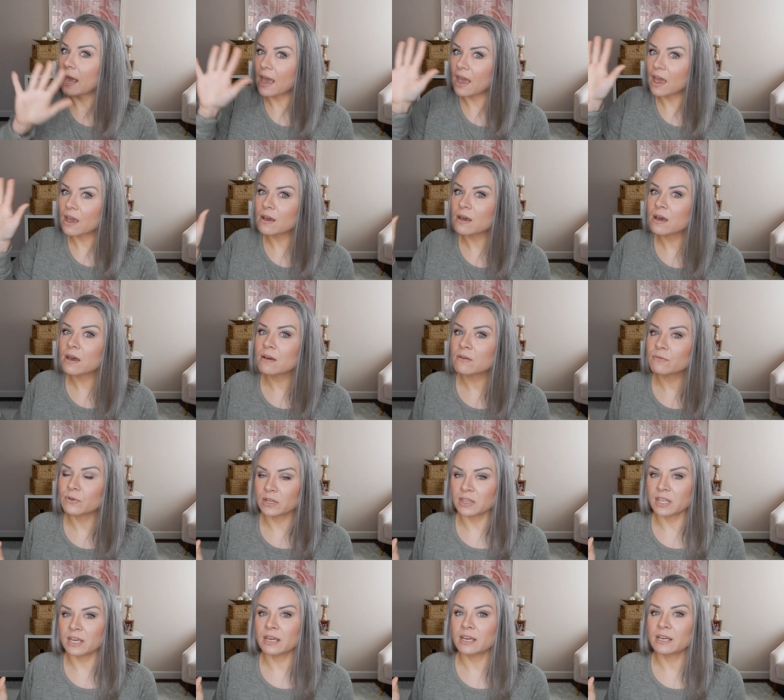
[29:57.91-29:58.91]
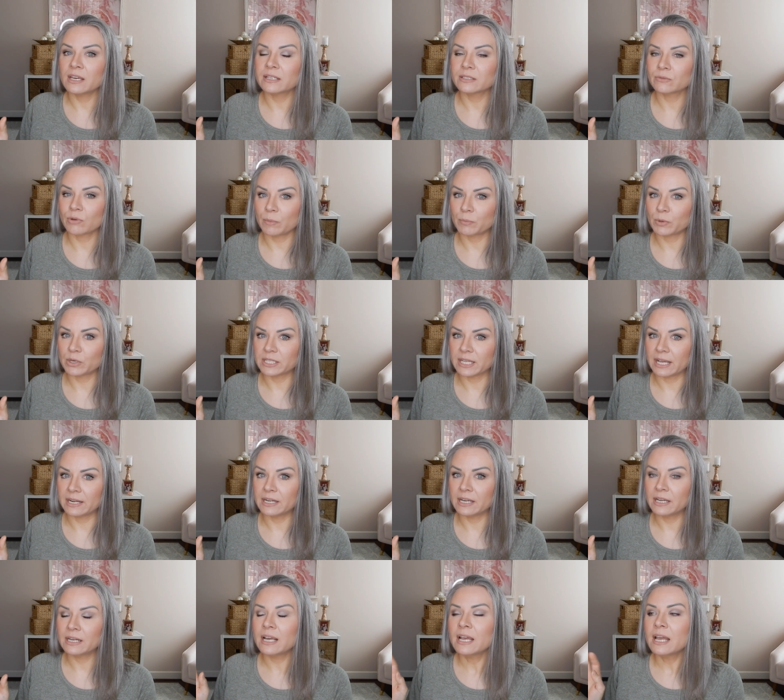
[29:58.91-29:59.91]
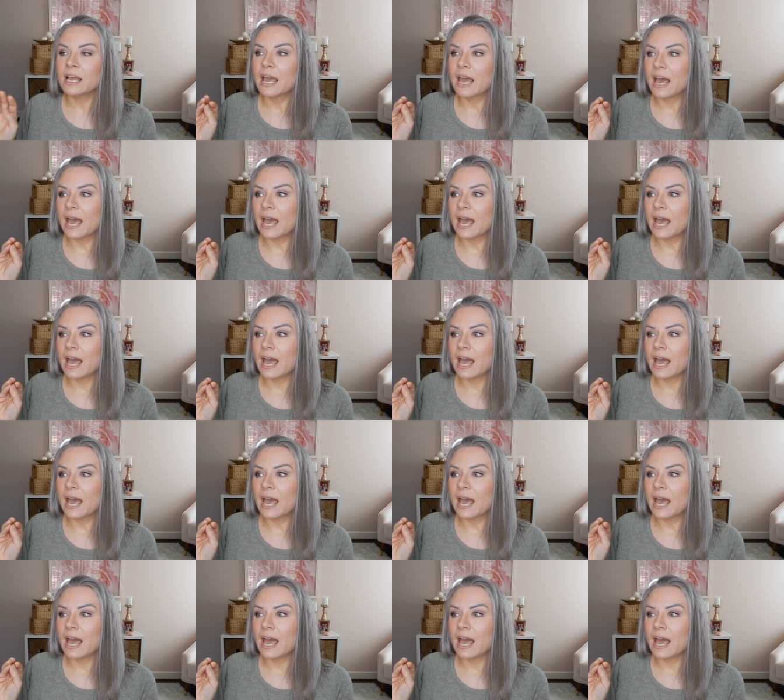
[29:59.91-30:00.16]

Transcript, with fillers: Everything is represented